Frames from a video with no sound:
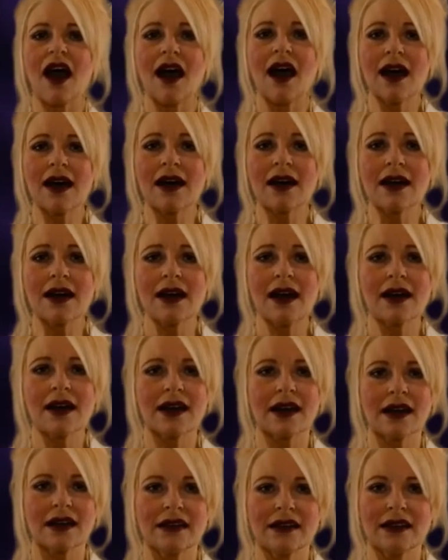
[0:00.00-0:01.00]

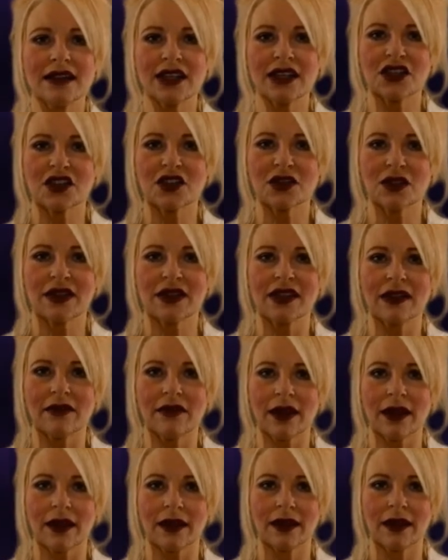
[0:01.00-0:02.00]
unconditional
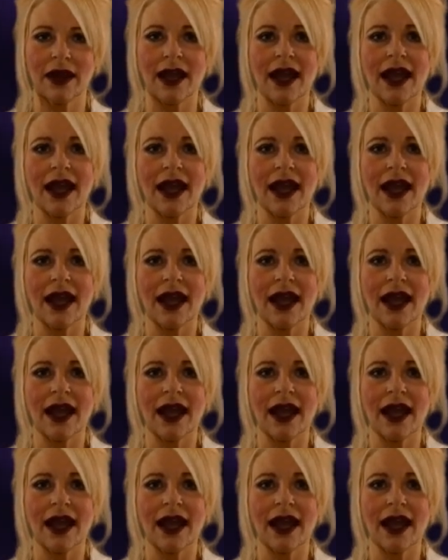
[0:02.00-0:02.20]
giving,